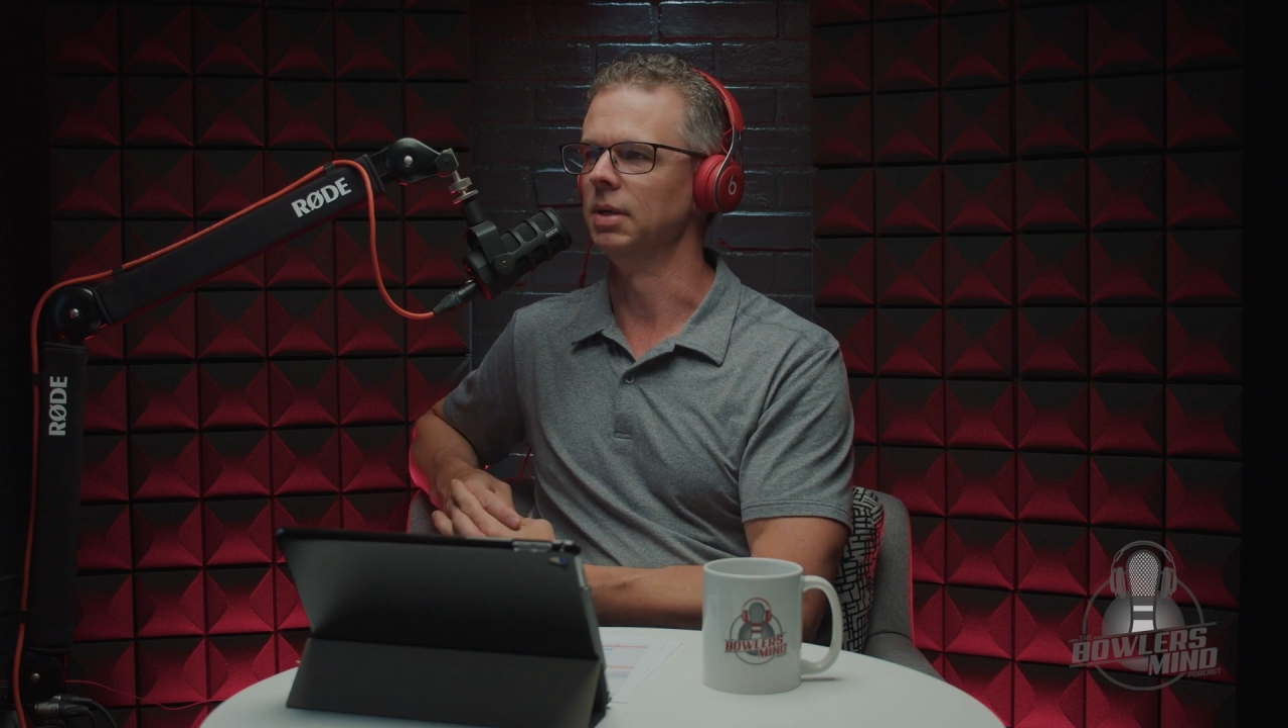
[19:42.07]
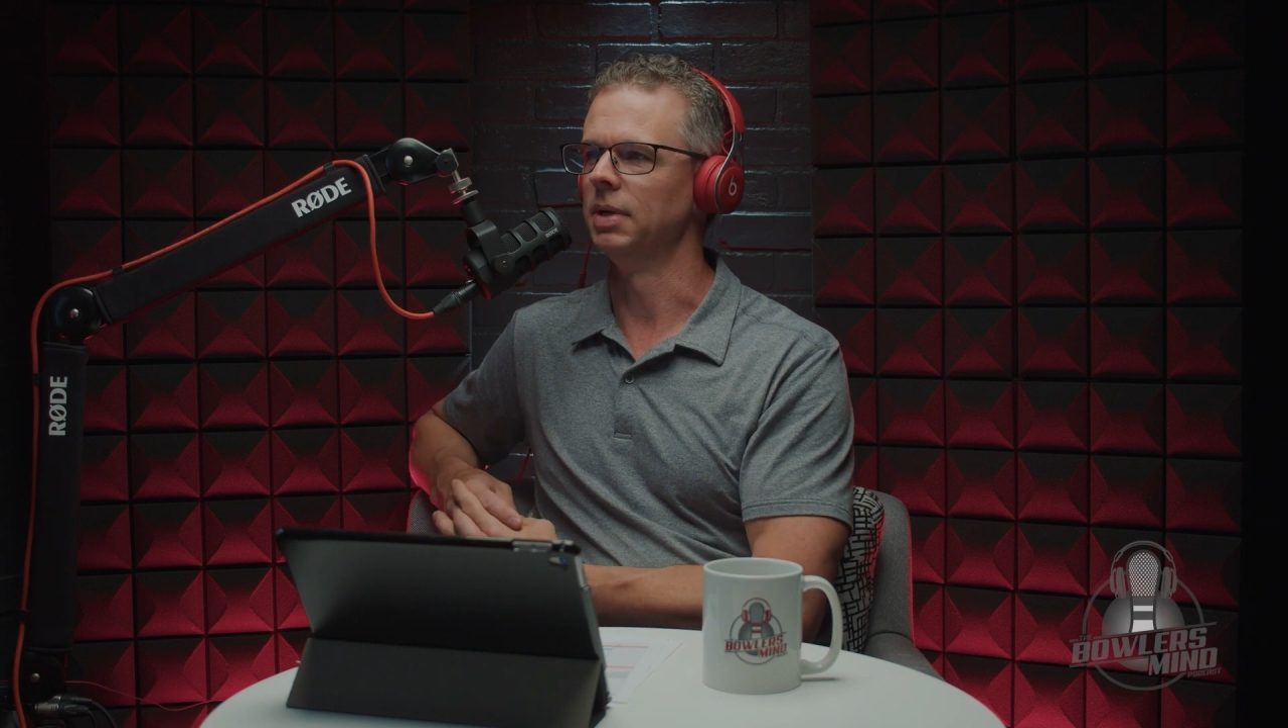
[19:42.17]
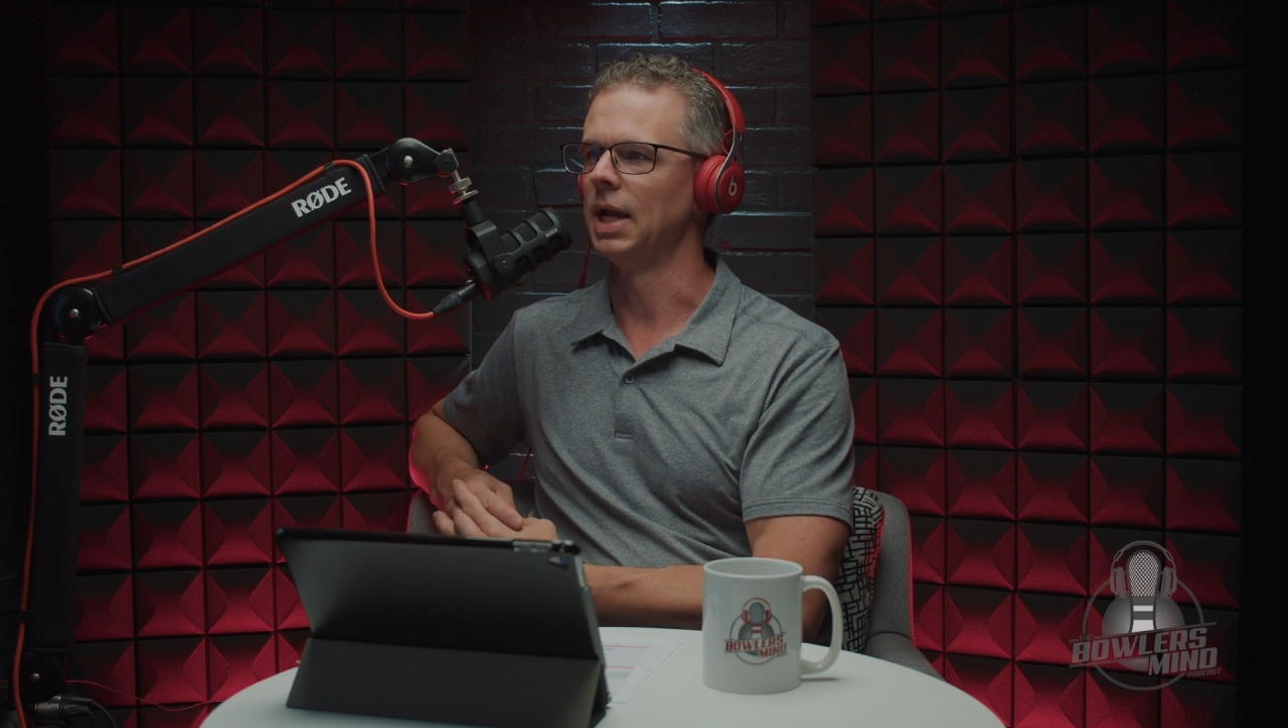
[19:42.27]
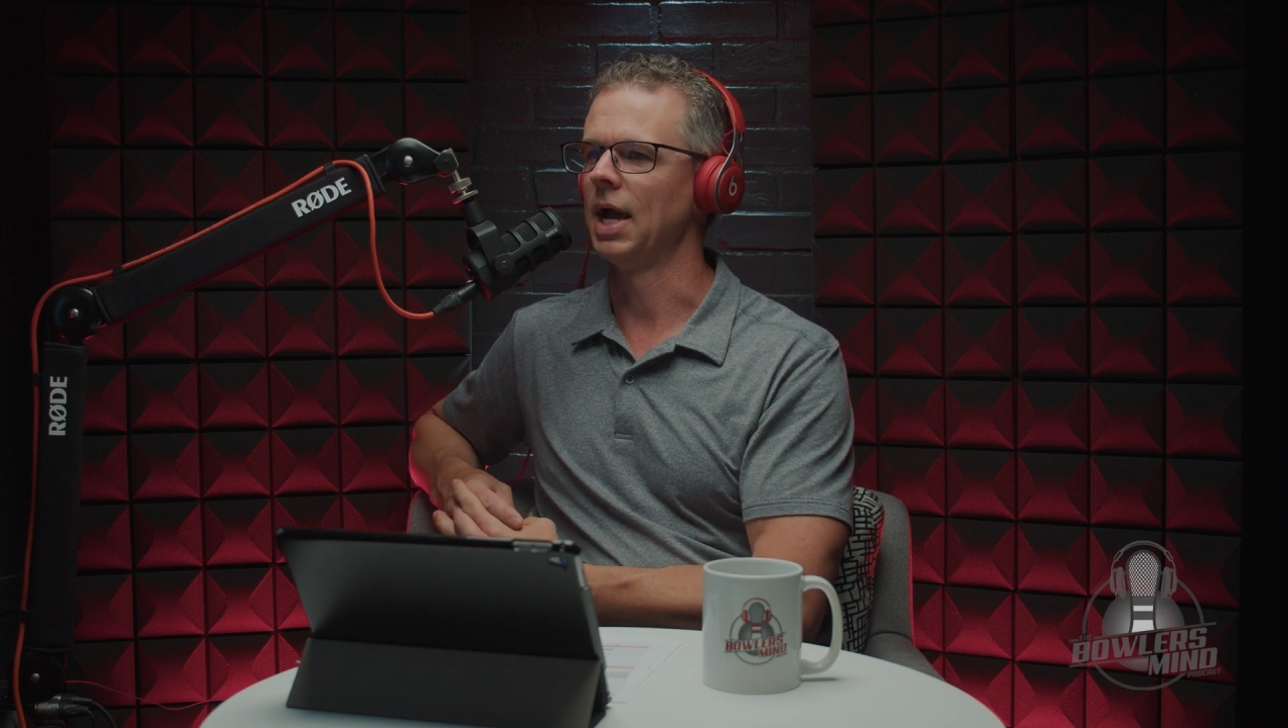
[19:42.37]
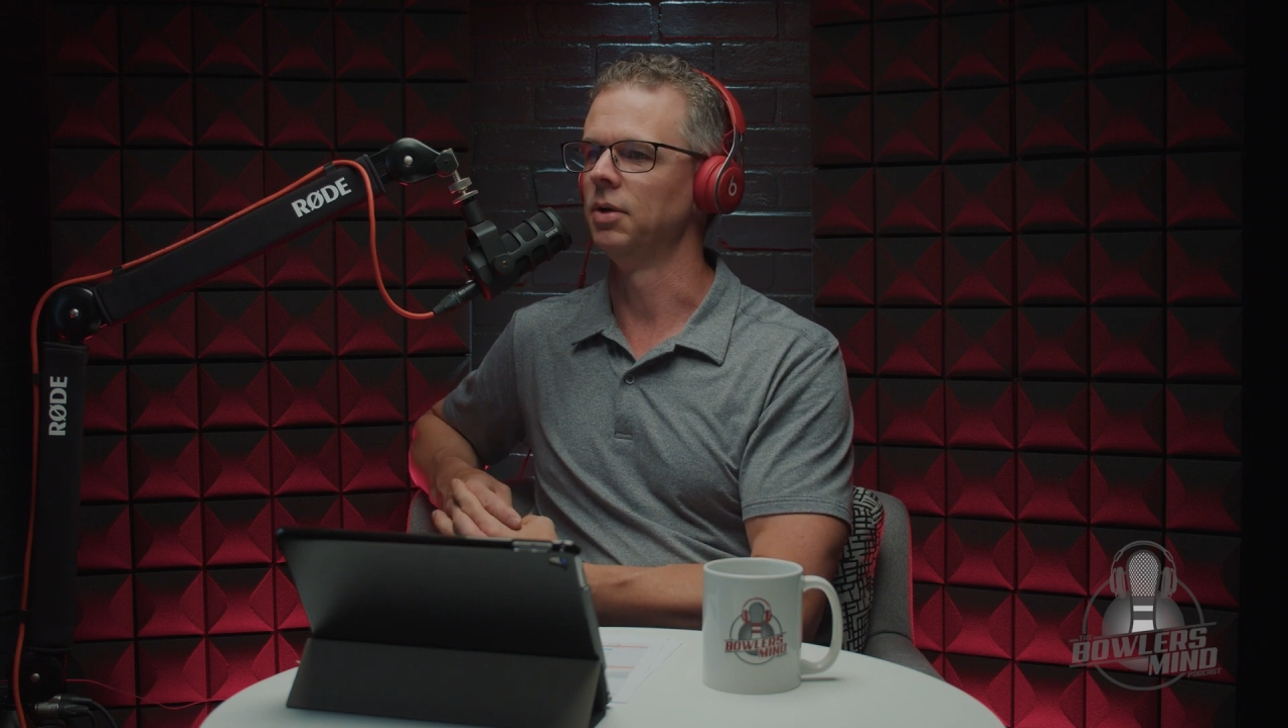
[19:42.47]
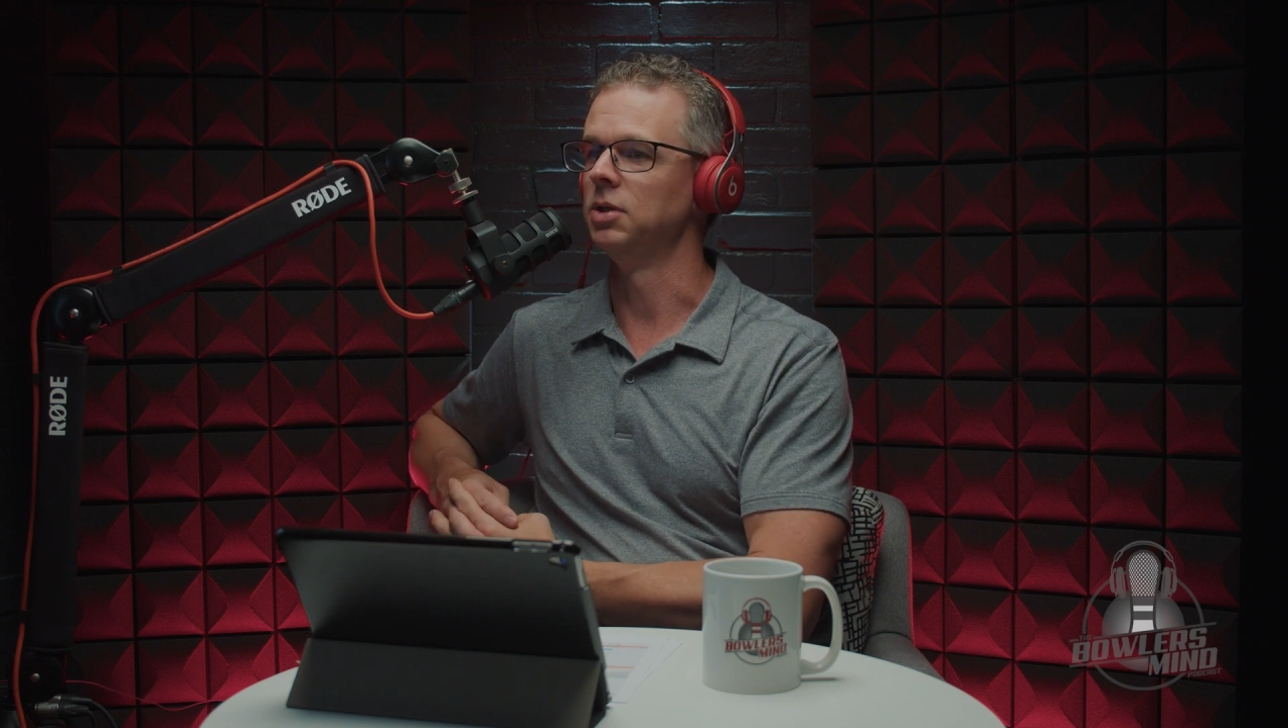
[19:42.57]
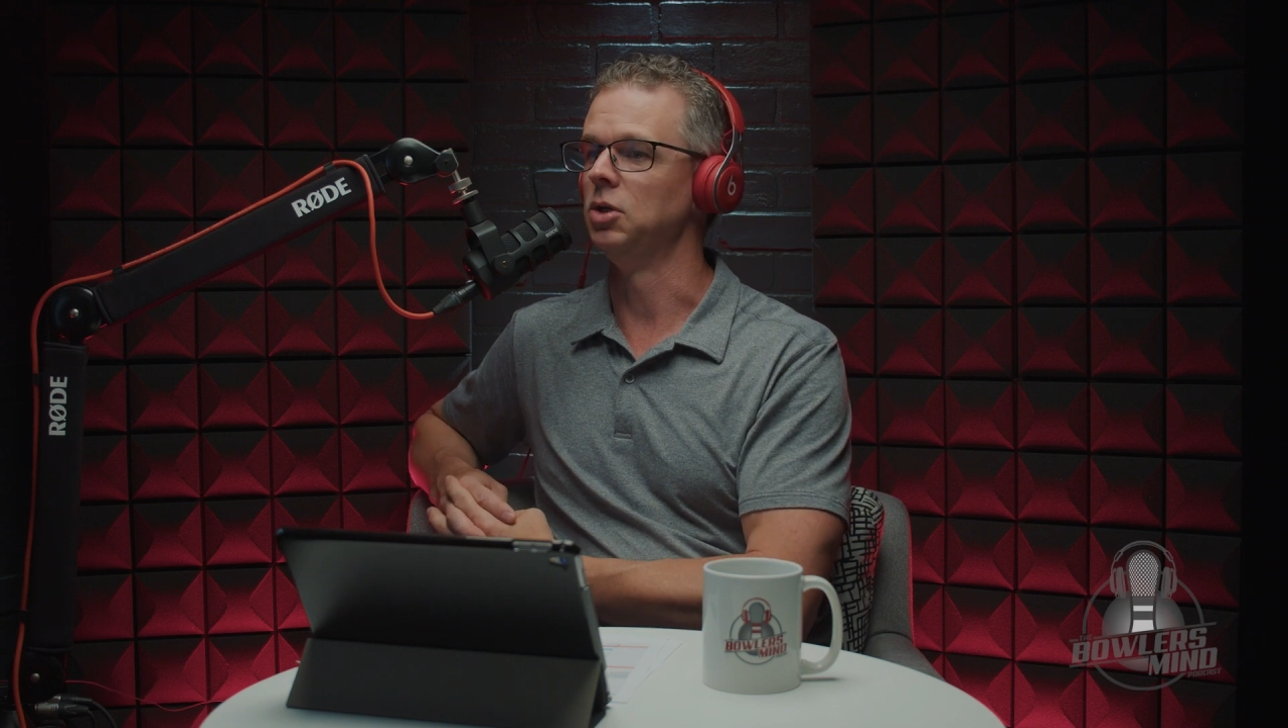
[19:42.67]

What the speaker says: but how do